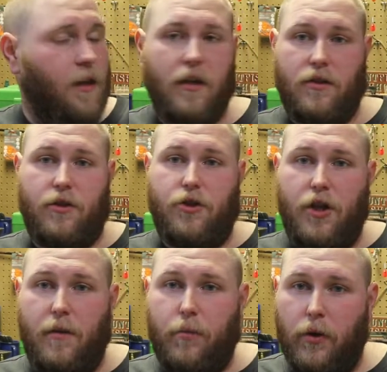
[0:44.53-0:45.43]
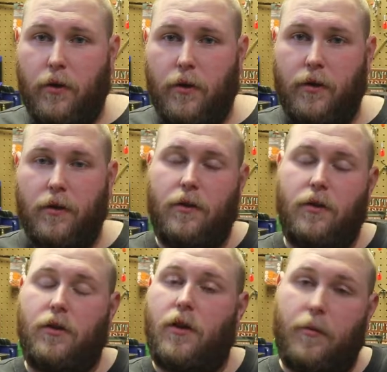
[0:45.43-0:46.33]
because they're cheap.
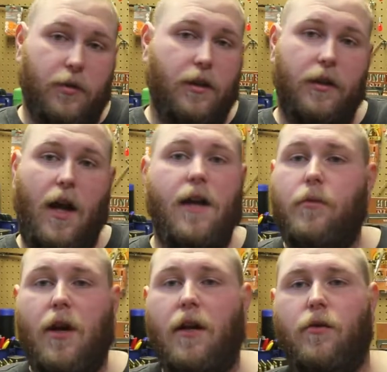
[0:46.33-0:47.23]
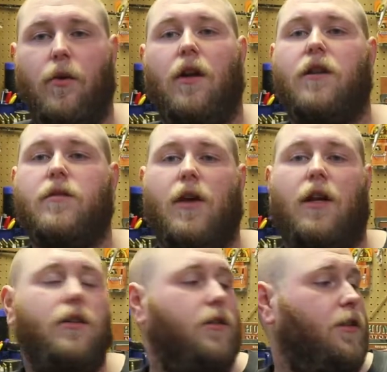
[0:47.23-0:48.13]
You can typically, any brand you want, it doesn't
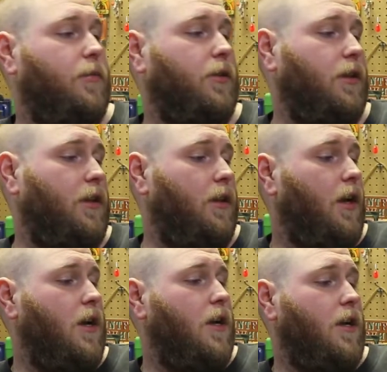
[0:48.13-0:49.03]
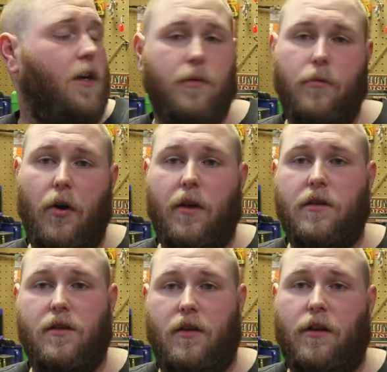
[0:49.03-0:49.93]
matter. You can typically get them in
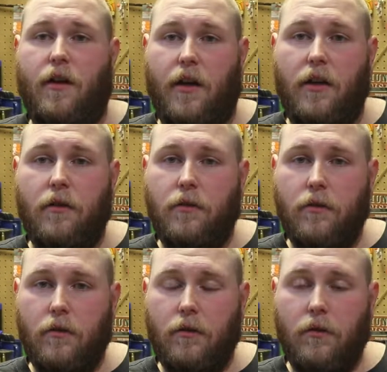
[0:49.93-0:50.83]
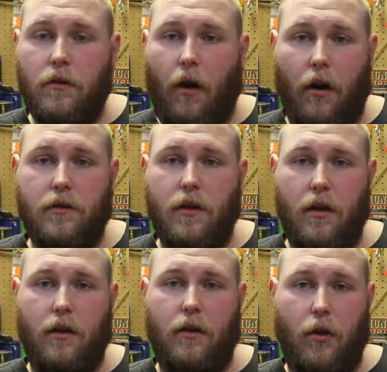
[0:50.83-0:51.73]
boxes of 30 on
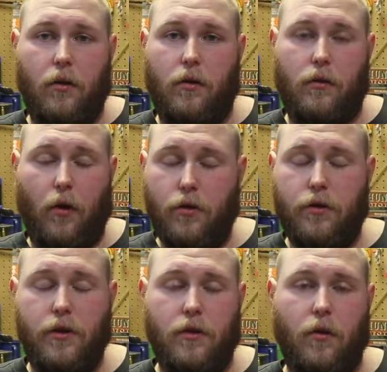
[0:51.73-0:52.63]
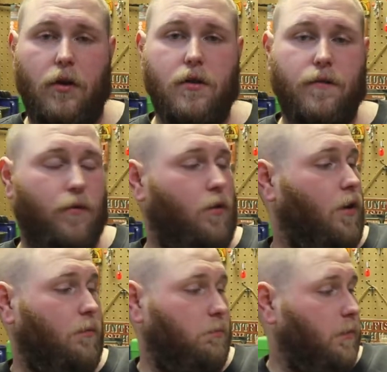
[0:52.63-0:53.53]
sale at your local grocery stores for,